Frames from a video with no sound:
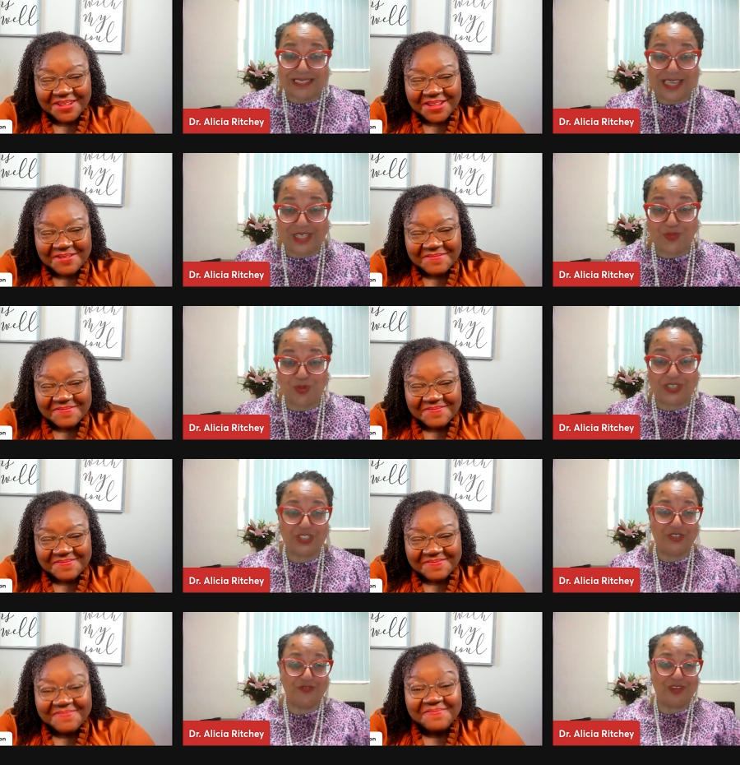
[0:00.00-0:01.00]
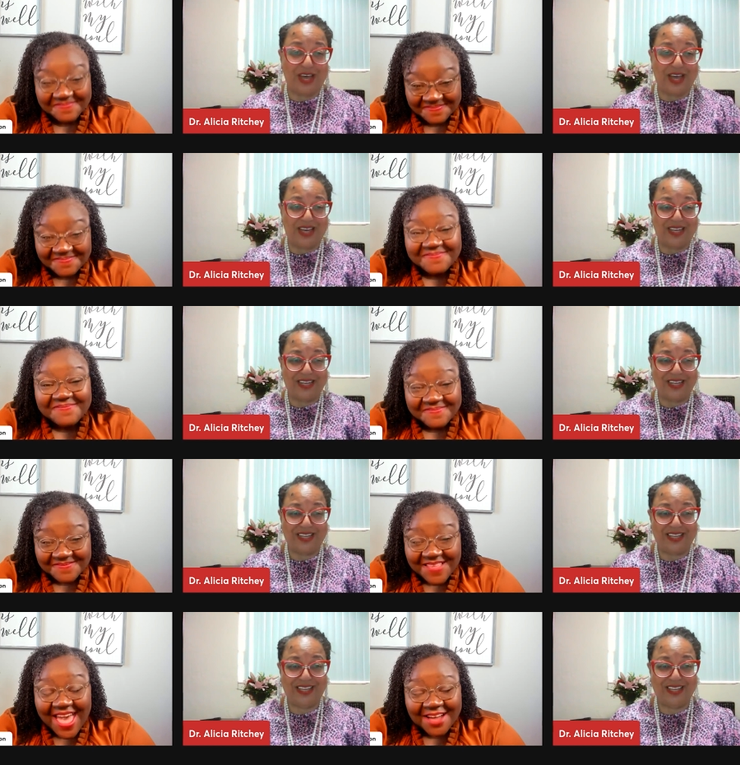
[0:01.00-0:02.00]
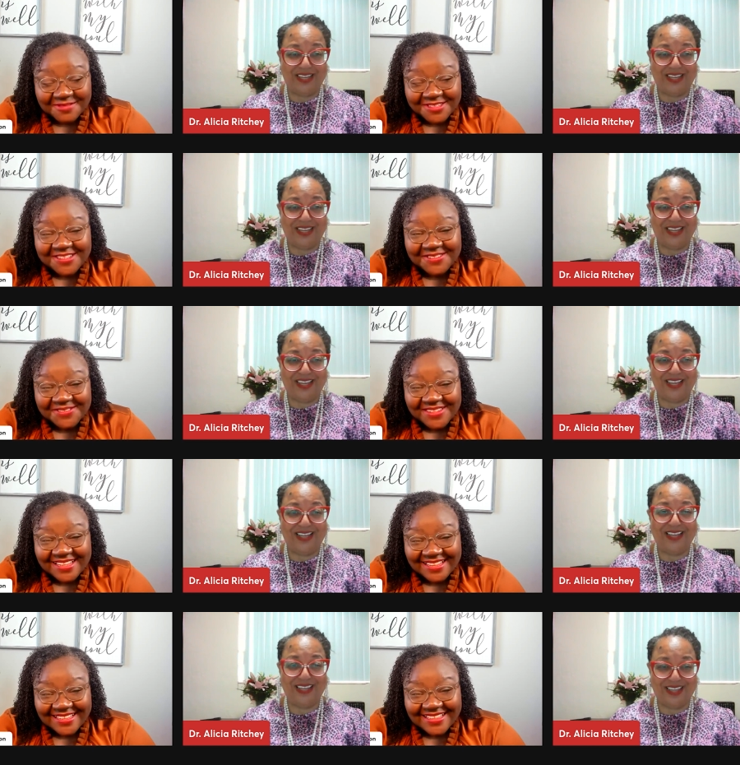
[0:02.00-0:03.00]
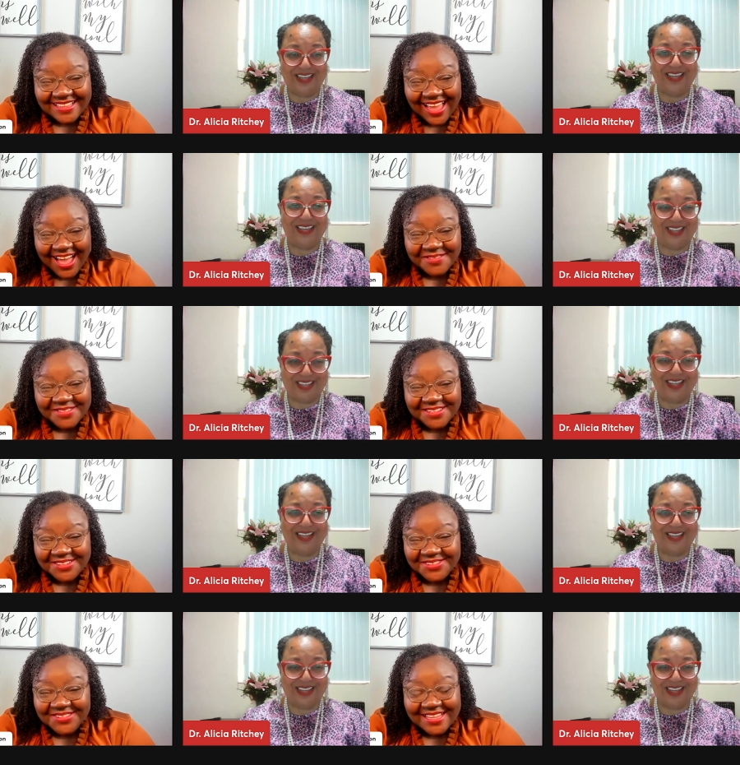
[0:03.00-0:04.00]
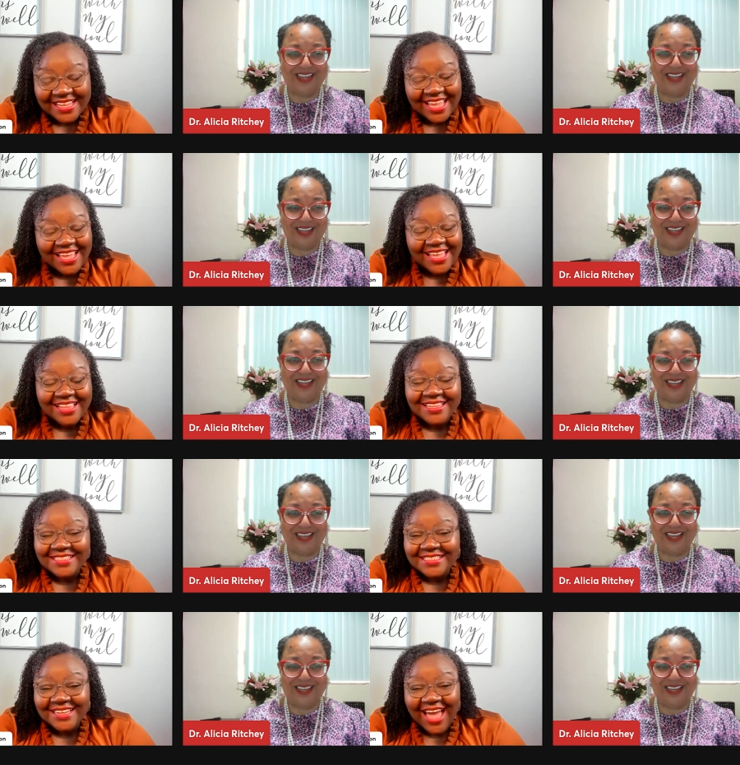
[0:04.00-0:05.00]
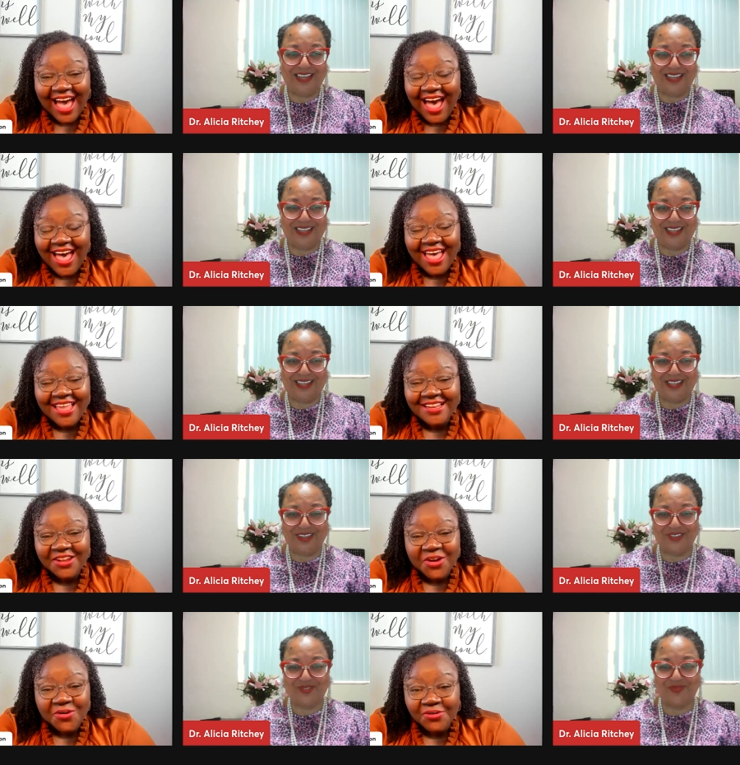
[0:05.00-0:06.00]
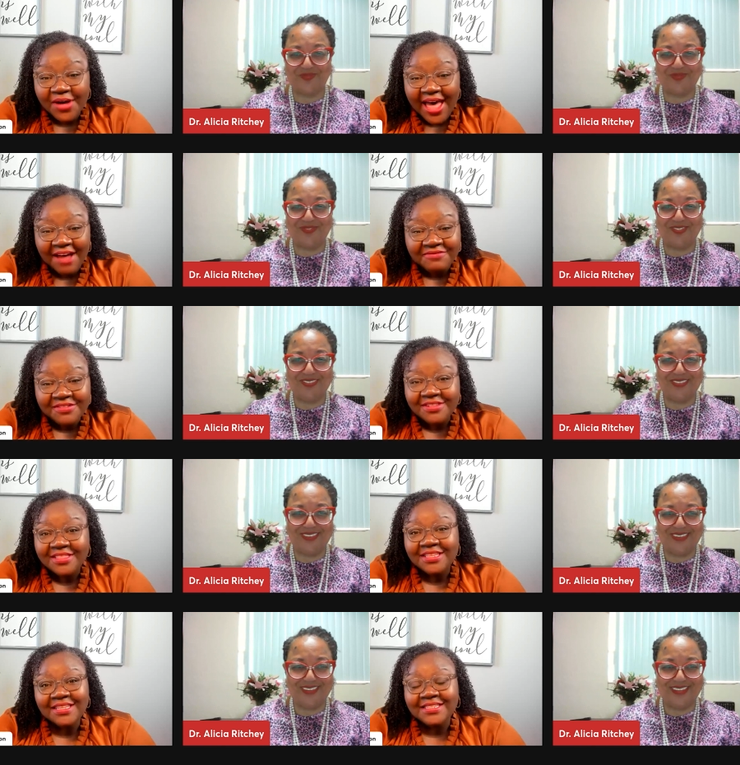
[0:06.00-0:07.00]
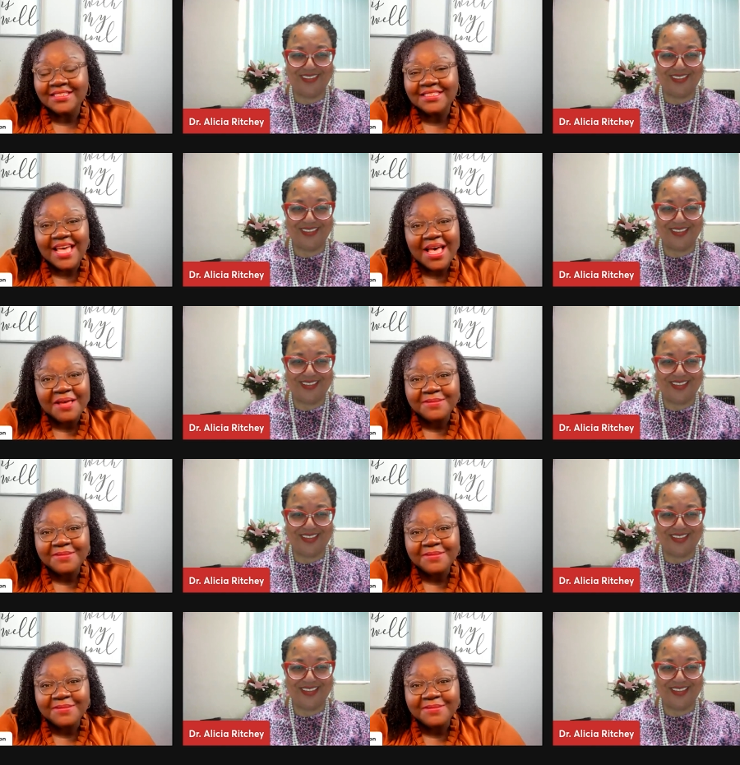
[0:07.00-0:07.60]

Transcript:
Speaker 1: the expression of God.
Speaker 2: Absolutely. Absolutely. Listen, I know after this time